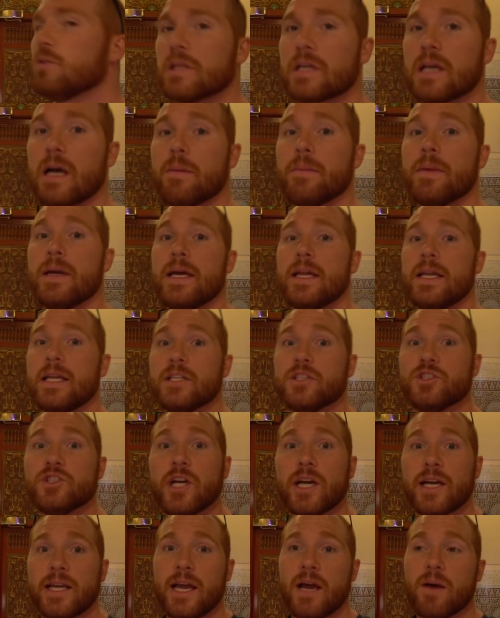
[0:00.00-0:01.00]
to come in and
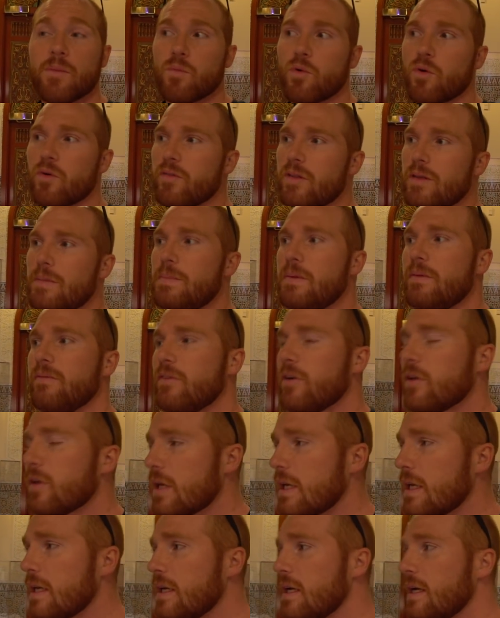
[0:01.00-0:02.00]
check out more of the
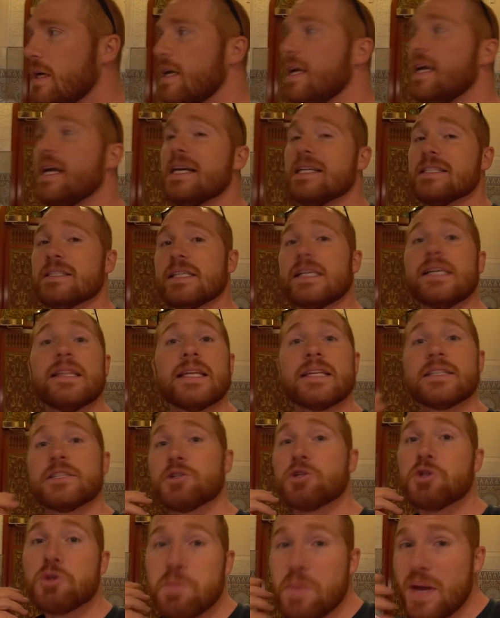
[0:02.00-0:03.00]
pavilion and see things
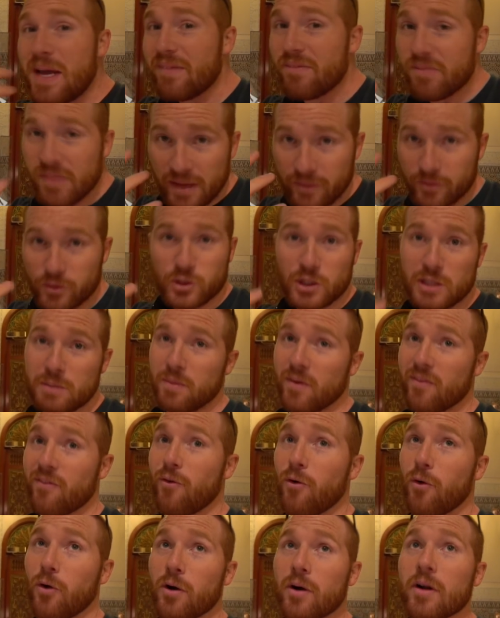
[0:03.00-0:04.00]
that you may have never seen
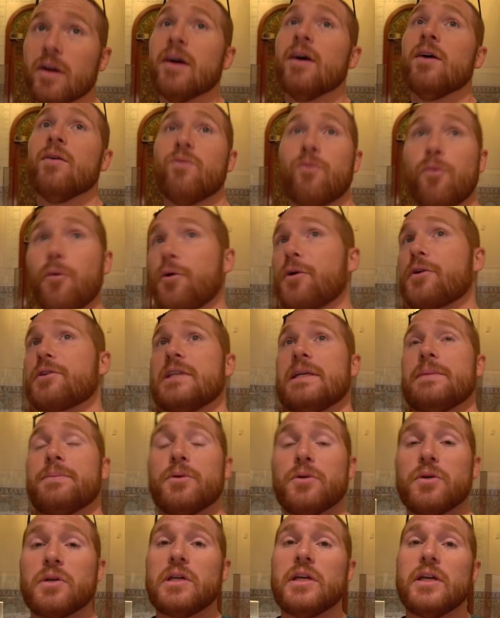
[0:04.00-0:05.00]
before. For
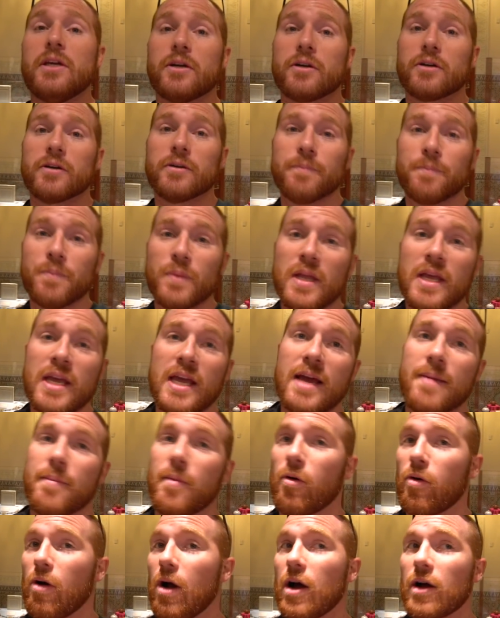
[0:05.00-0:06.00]
example, here in
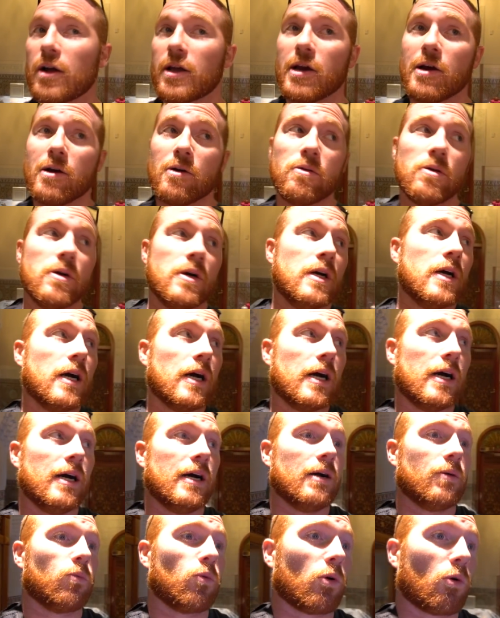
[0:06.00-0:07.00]
Morocco,
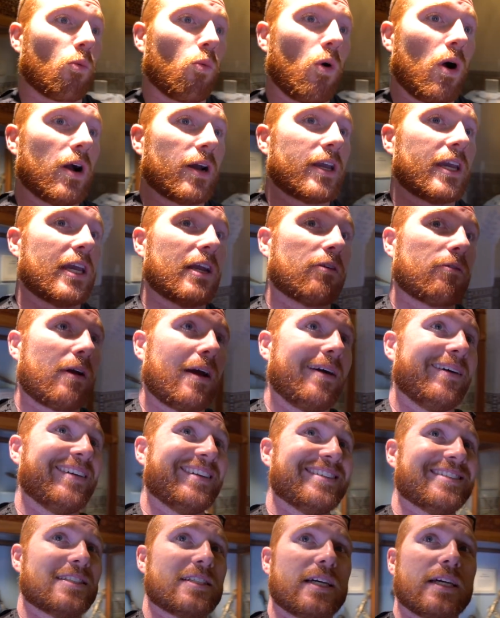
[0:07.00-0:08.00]
we're walking around
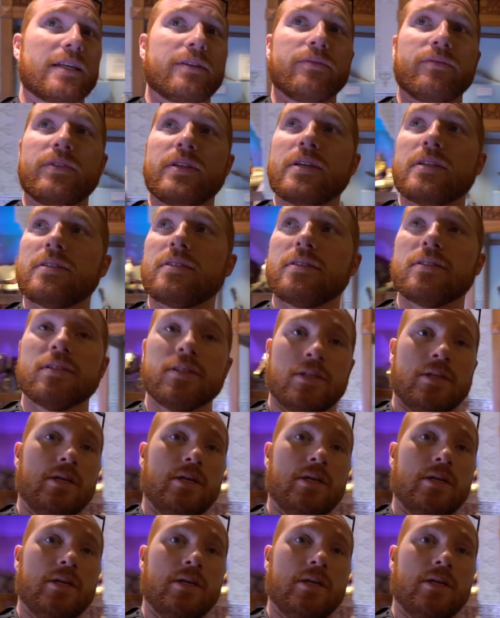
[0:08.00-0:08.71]
inside of this